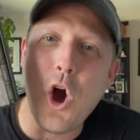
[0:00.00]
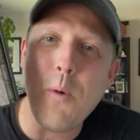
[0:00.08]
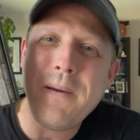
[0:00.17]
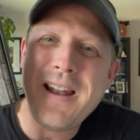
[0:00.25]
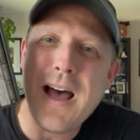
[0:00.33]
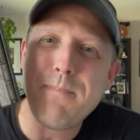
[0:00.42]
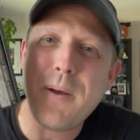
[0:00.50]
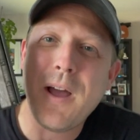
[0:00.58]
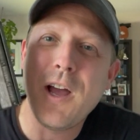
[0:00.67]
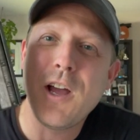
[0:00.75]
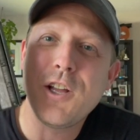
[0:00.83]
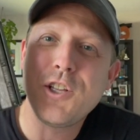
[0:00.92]
open up
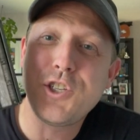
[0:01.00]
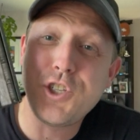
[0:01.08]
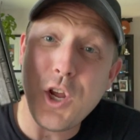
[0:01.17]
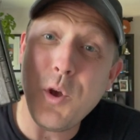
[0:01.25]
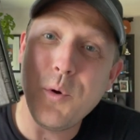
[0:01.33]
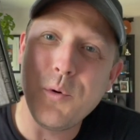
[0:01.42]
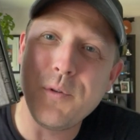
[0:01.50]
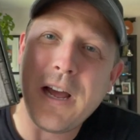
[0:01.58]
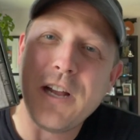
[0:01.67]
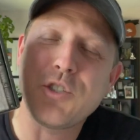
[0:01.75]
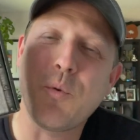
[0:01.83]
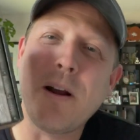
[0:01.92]

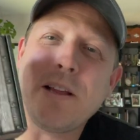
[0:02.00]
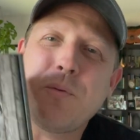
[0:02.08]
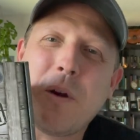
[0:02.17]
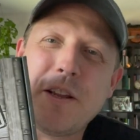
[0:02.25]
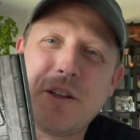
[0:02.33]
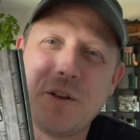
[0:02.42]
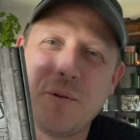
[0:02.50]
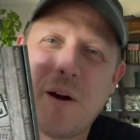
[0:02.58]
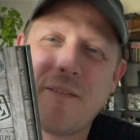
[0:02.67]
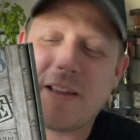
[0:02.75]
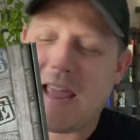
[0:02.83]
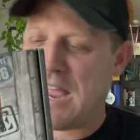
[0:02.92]
June 2022
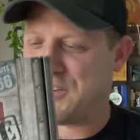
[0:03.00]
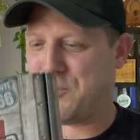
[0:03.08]
of the cash